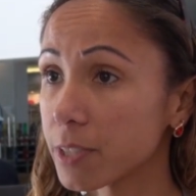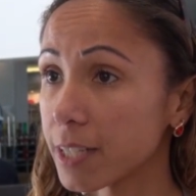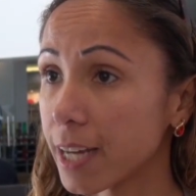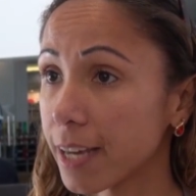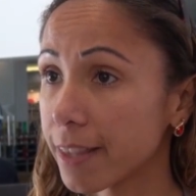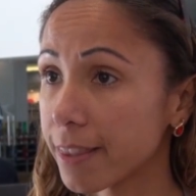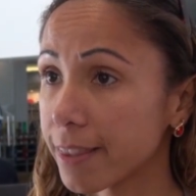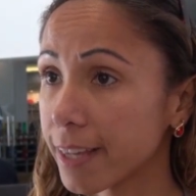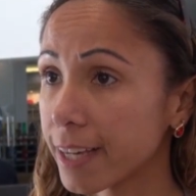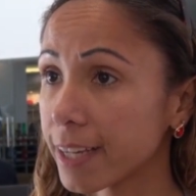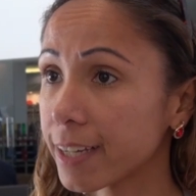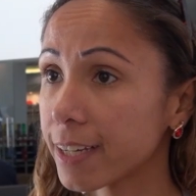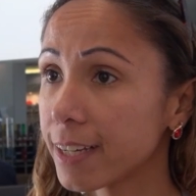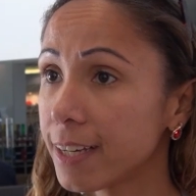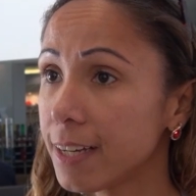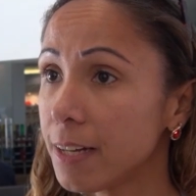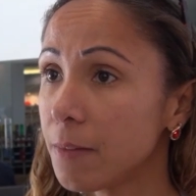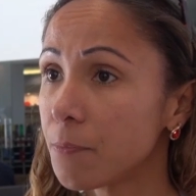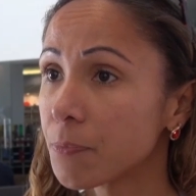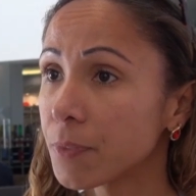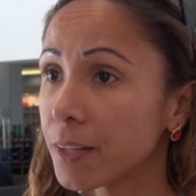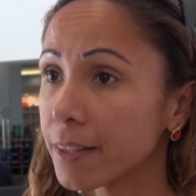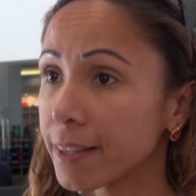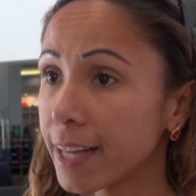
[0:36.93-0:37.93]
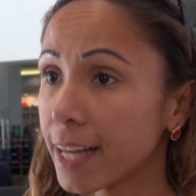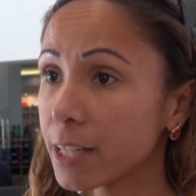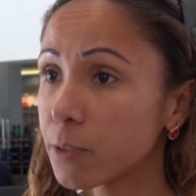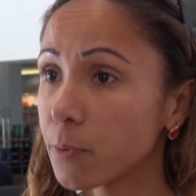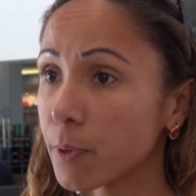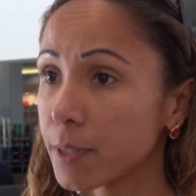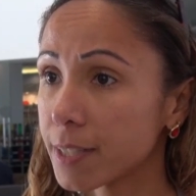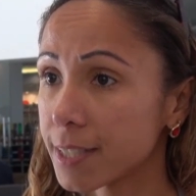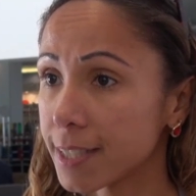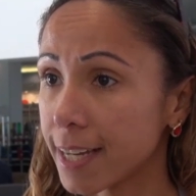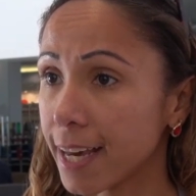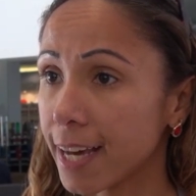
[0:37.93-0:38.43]
And I think that's
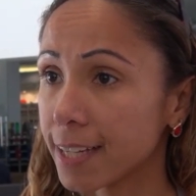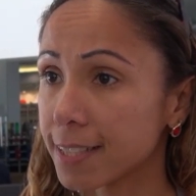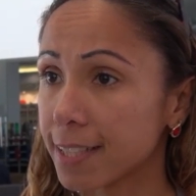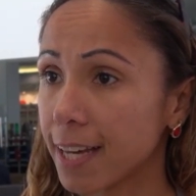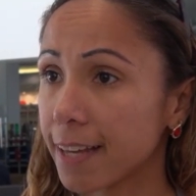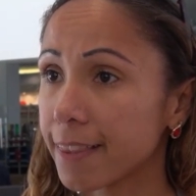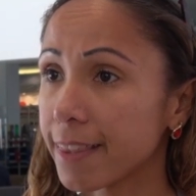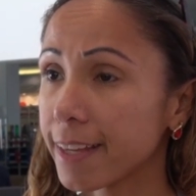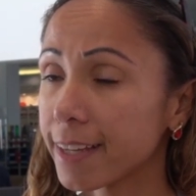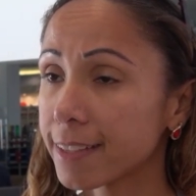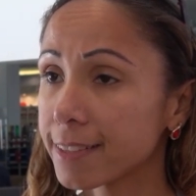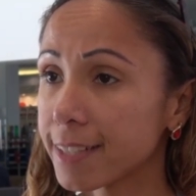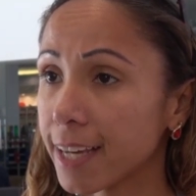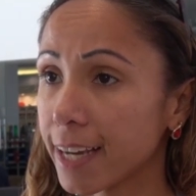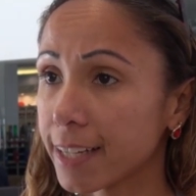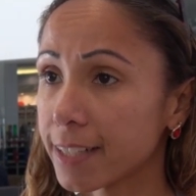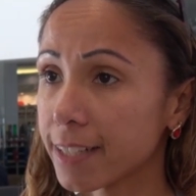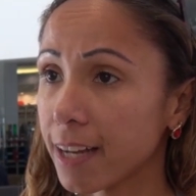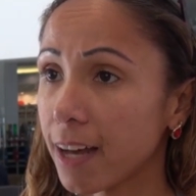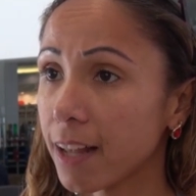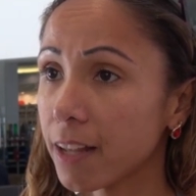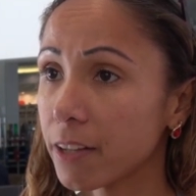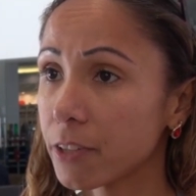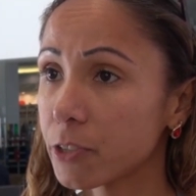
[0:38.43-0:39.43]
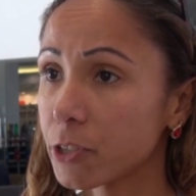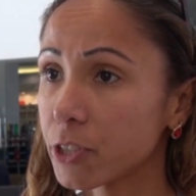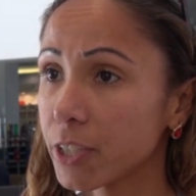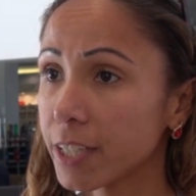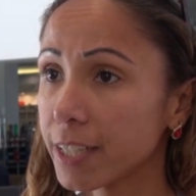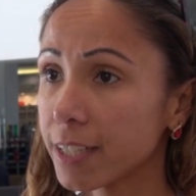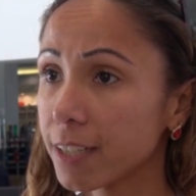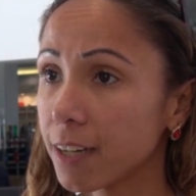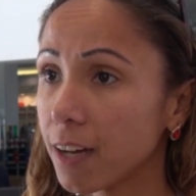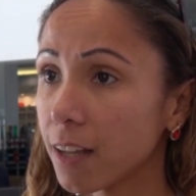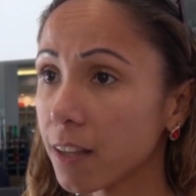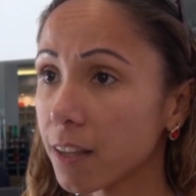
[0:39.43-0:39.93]
what's next. I think
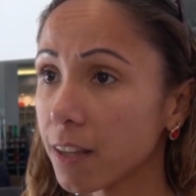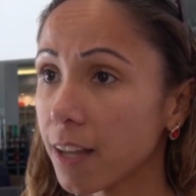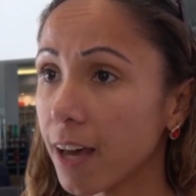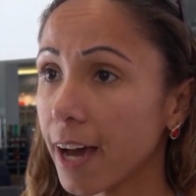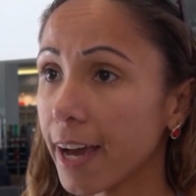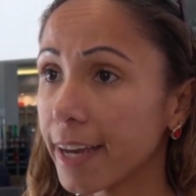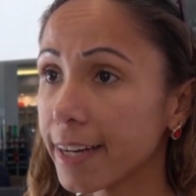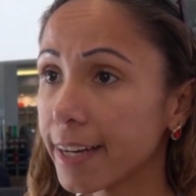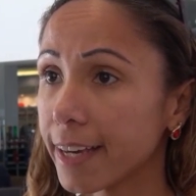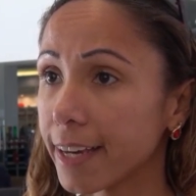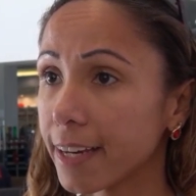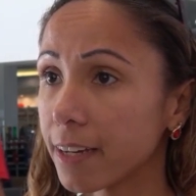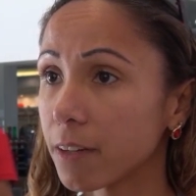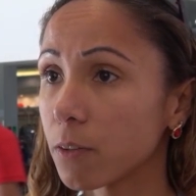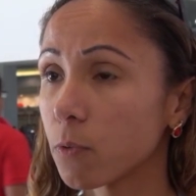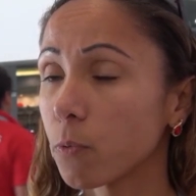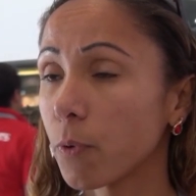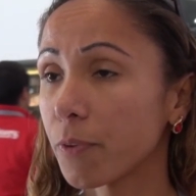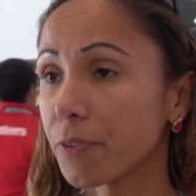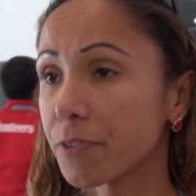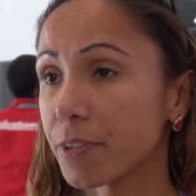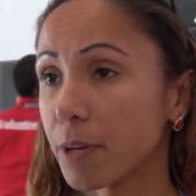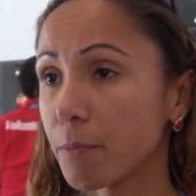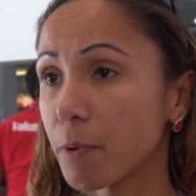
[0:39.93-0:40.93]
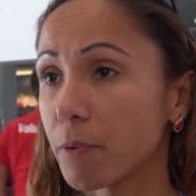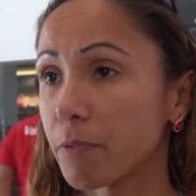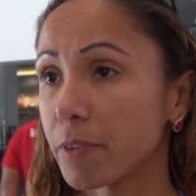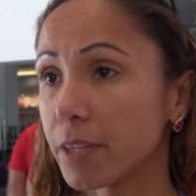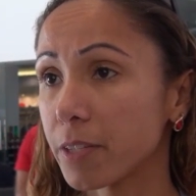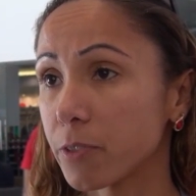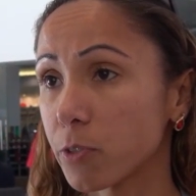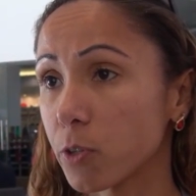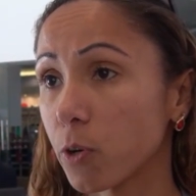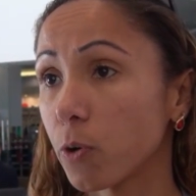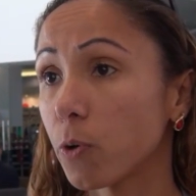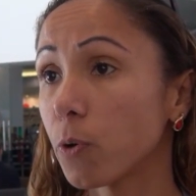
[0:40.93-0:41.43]
technology aligning with some of
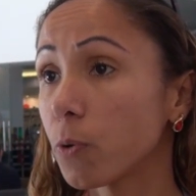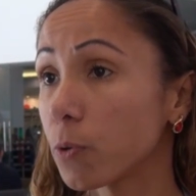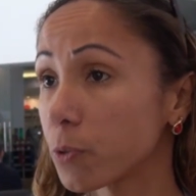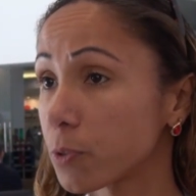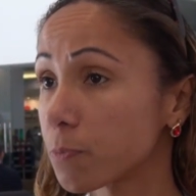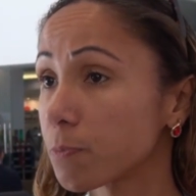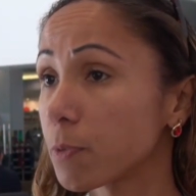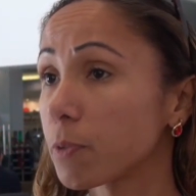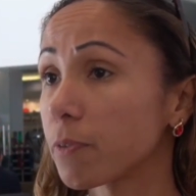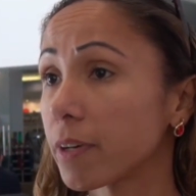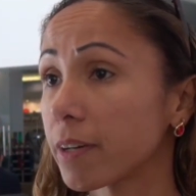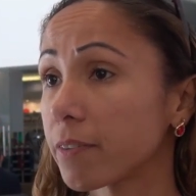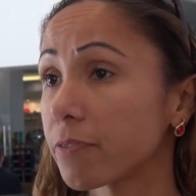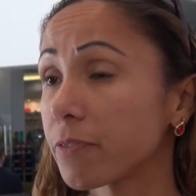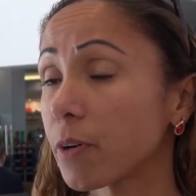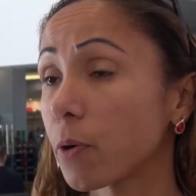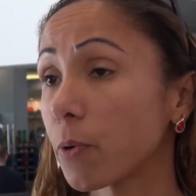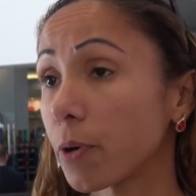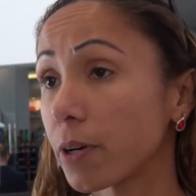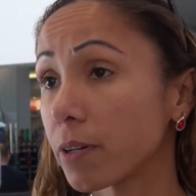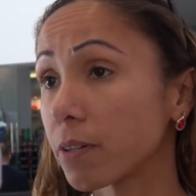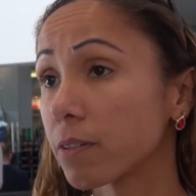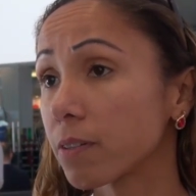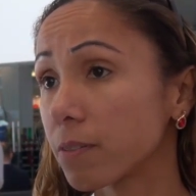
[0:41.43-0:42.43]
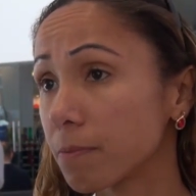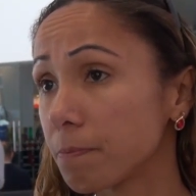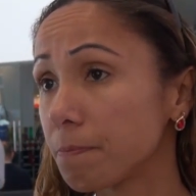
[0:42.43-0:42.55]
these goals moving forward.